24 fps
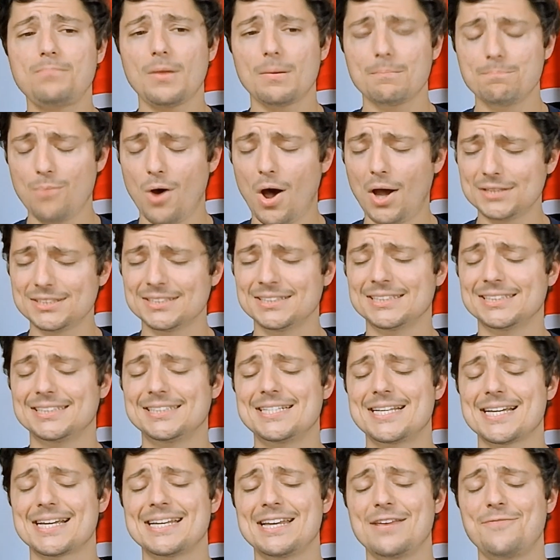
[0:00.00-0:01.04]
Boston is a
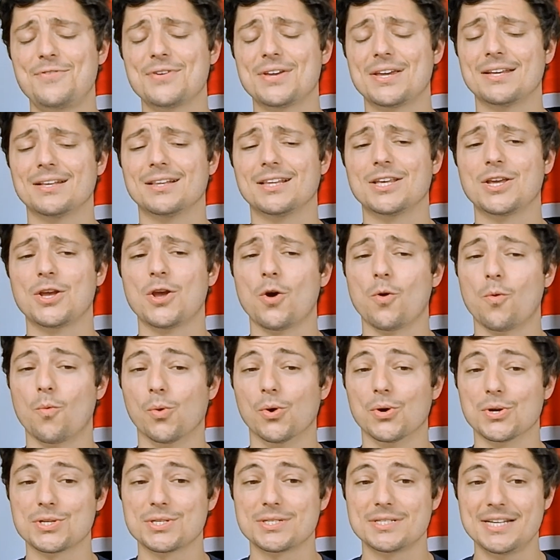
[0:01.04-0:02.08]
significantly
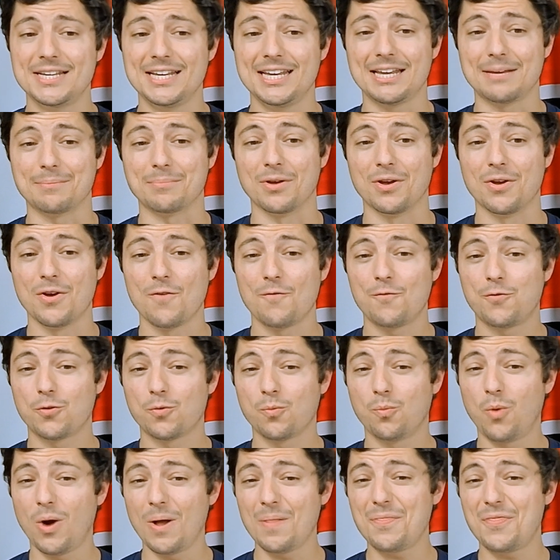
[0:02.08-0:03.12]
worse team. For
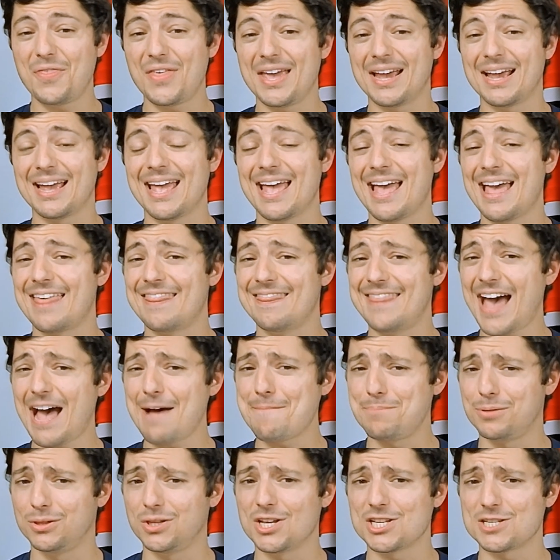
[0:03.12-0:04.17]
one thing,
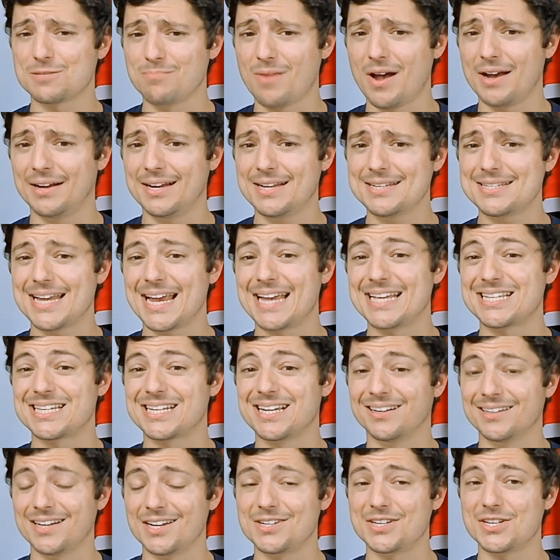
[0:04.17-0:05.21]
that plus minus is
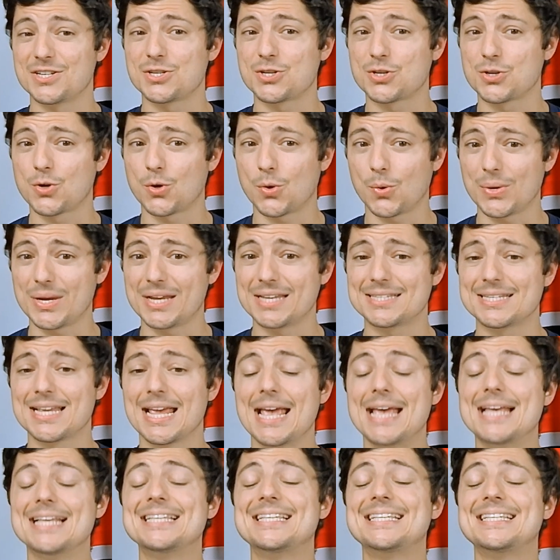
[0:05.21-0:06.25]
going to decrease
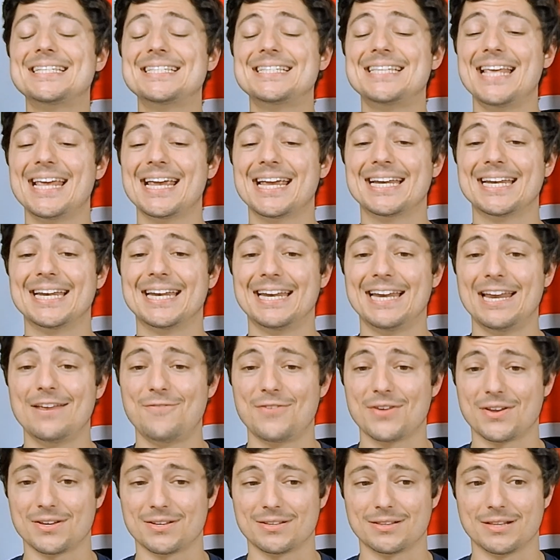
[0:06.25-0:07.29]

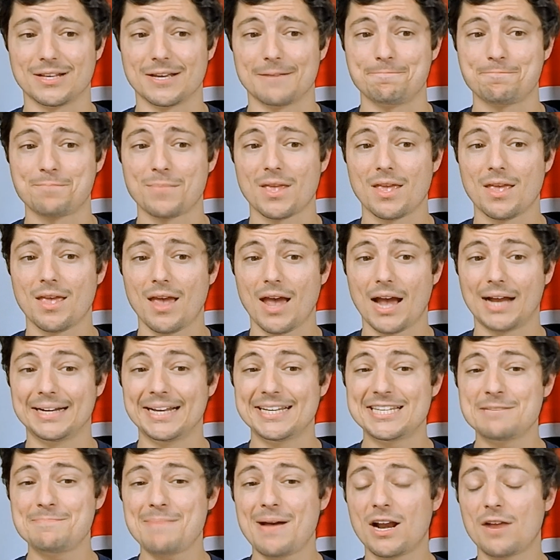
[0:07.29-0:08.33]
significantly. A
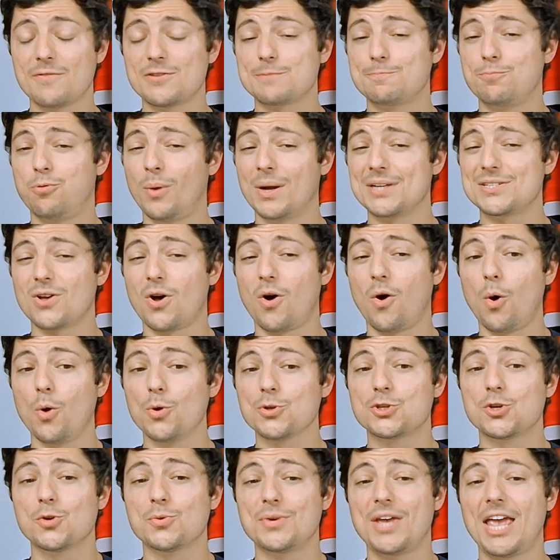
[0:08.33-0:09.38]
decent amount of his points
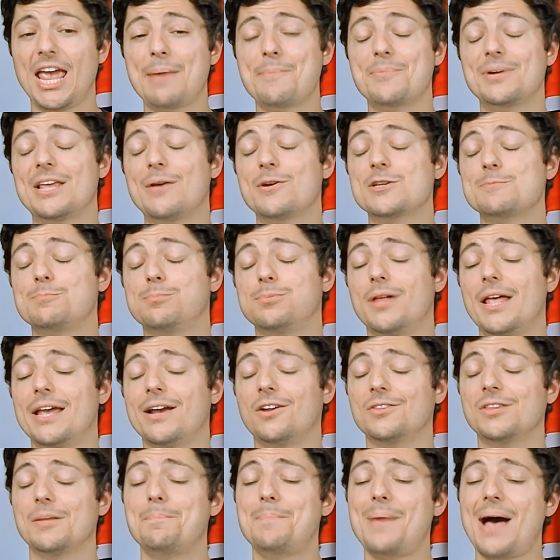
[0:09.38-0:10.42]
also came when he was playing
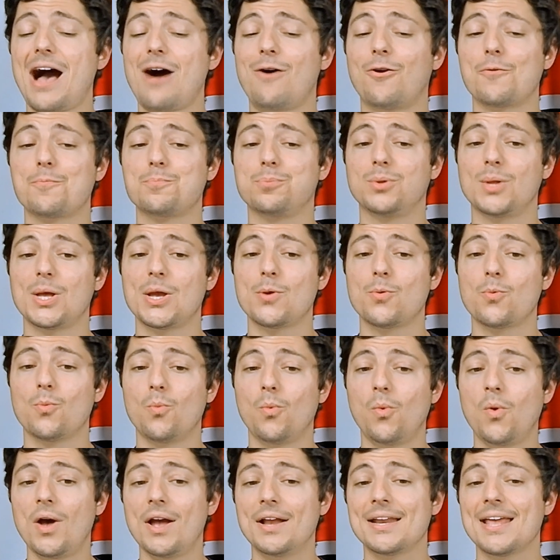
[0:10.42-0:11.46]
on the power play
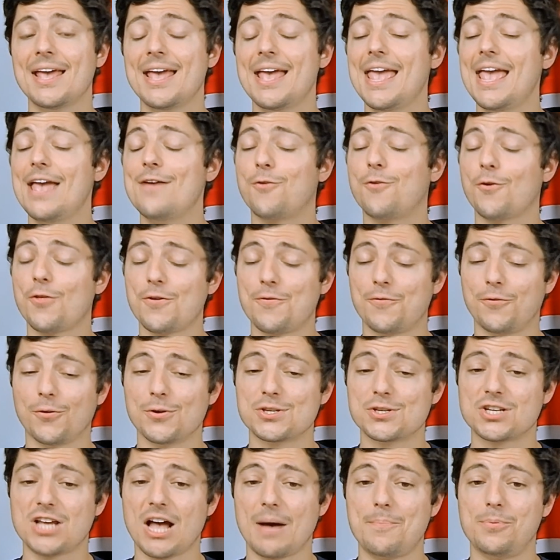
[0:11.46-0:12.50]
1 for the
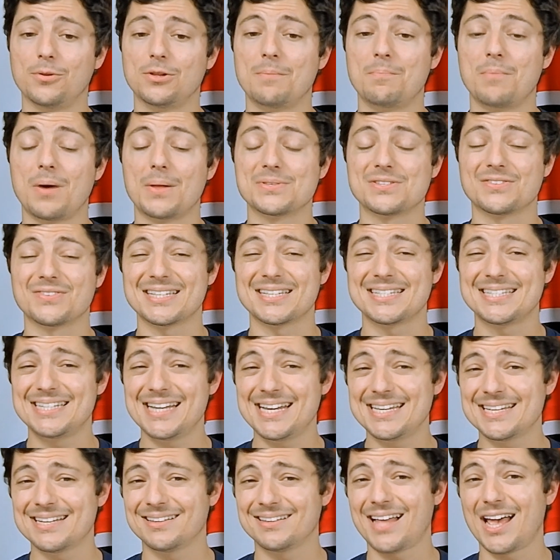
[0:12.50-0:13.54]
first couple of months of the
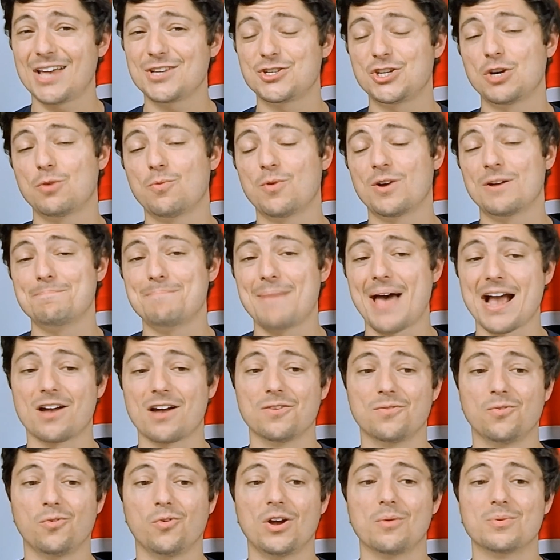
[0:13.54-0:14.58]
season last year when
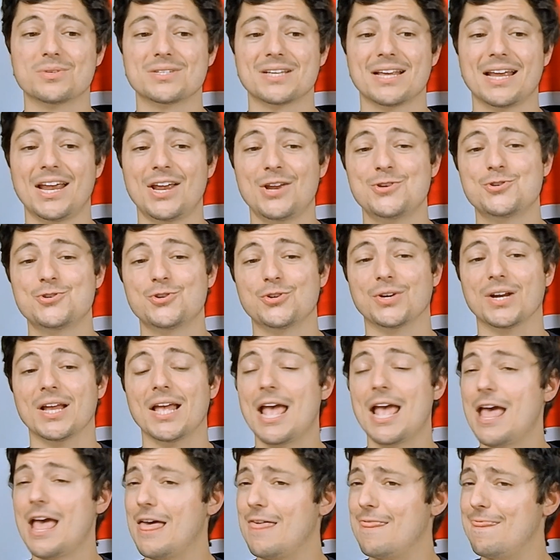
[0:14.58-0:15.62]
McAvoy was injured.
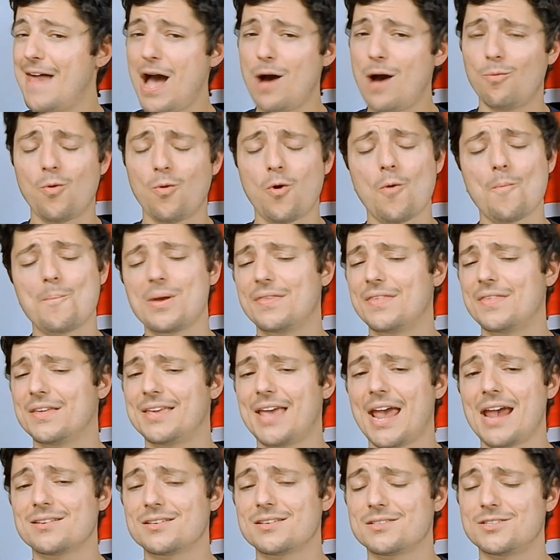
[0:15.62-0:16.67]
That won't be the
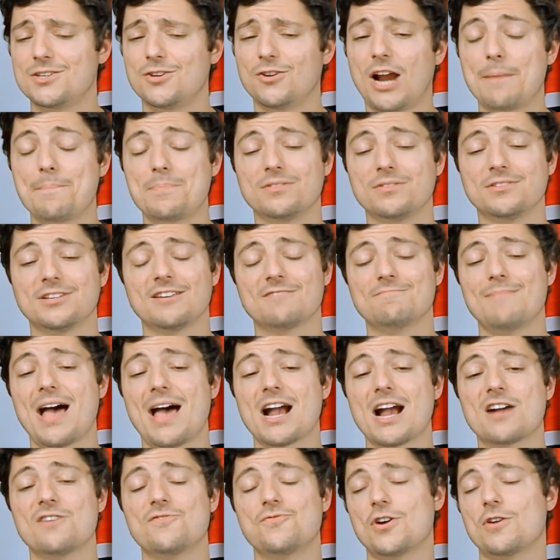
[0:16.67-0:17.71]
case this year. I believe
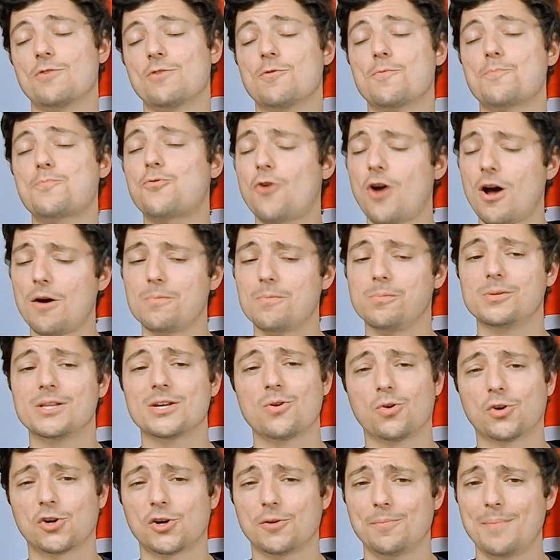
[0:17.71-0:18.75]
McAvoy will probably
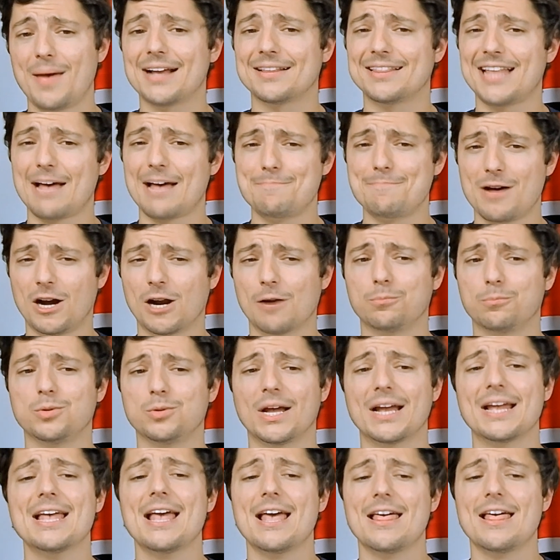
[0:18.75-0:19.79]
quarterback that power
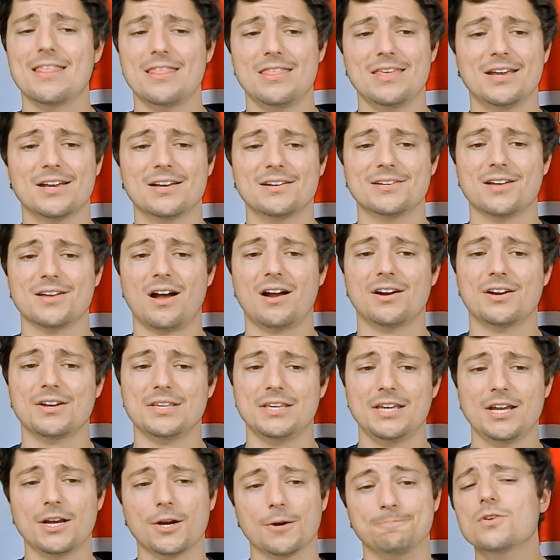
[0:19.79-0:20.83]
play the entire
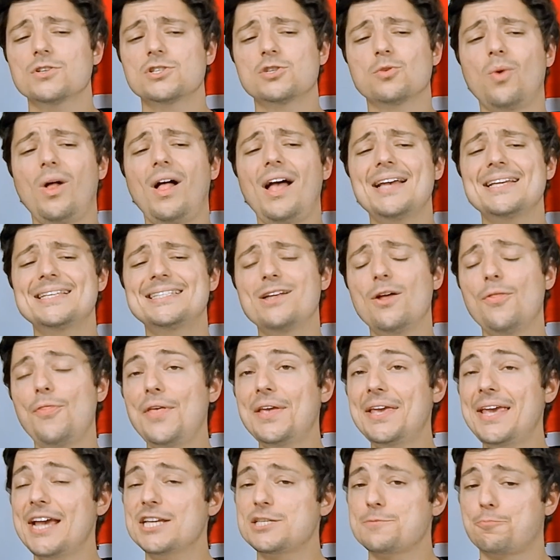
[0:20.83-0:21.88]
year. So while I still
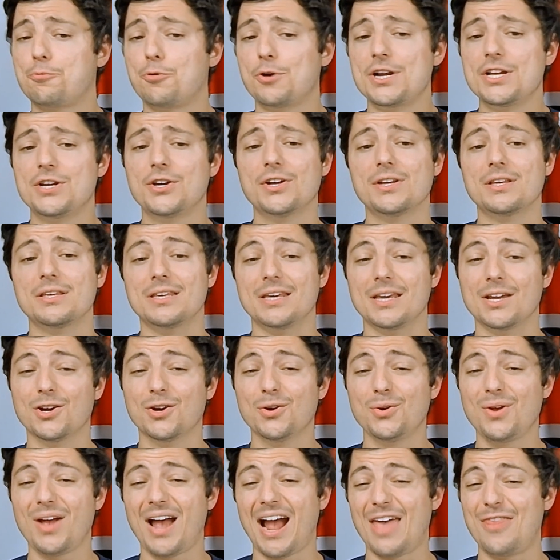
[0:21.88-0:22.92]
think he has a pretty good
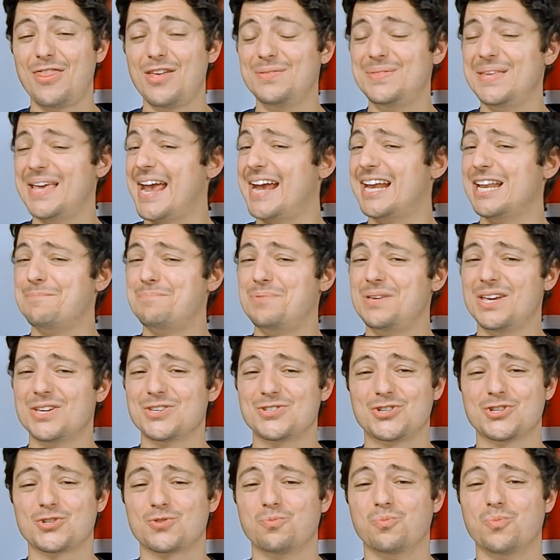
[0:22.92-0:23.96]
year, I think the ADP
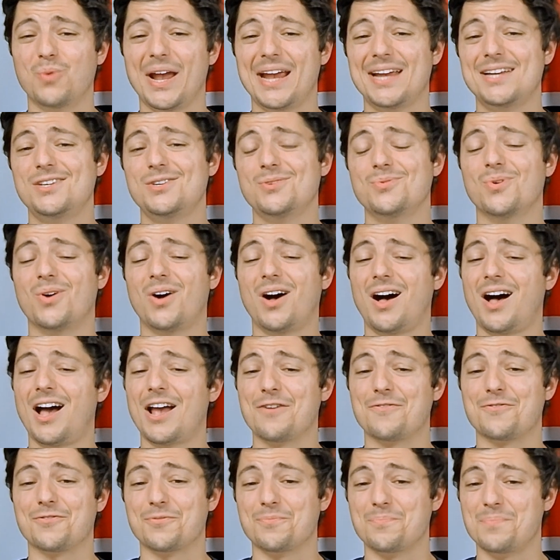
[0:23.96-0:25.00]
is just way too
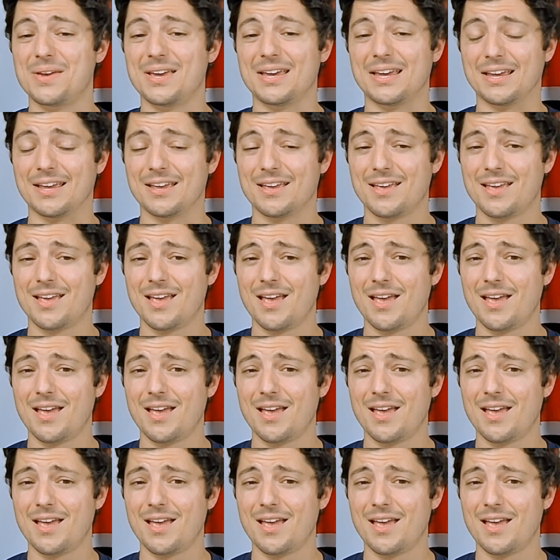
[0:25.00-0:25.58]
high for me.